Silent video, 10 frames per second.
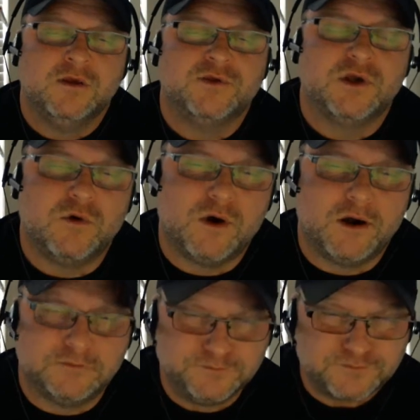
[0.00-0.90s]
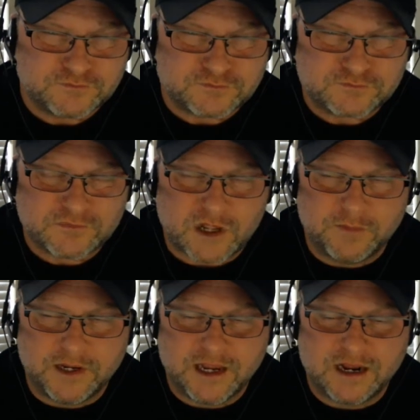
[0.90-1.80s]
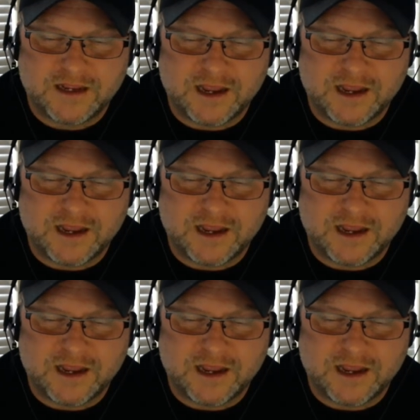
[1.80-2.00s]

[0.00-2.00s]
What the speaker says: So, but again,